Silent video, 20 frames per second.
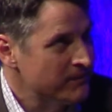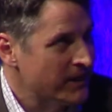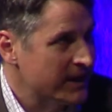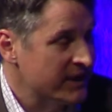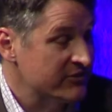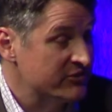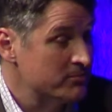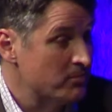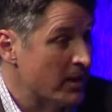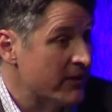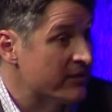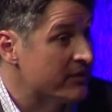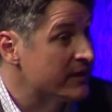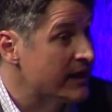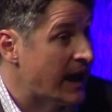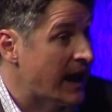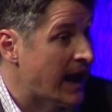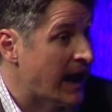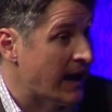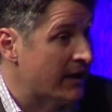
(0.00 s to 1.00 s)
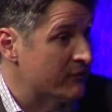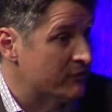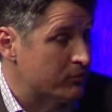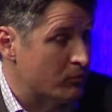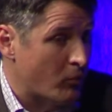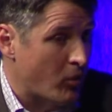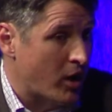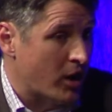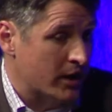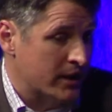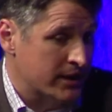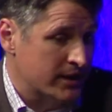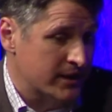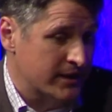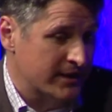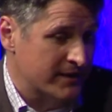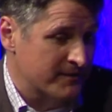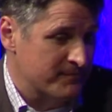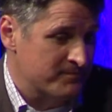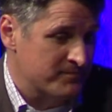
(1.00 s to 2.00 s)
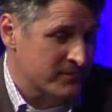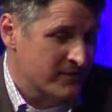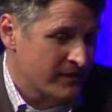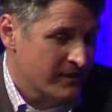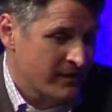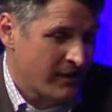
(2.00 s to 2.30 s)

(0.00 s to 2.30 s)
I guess, month and a half walking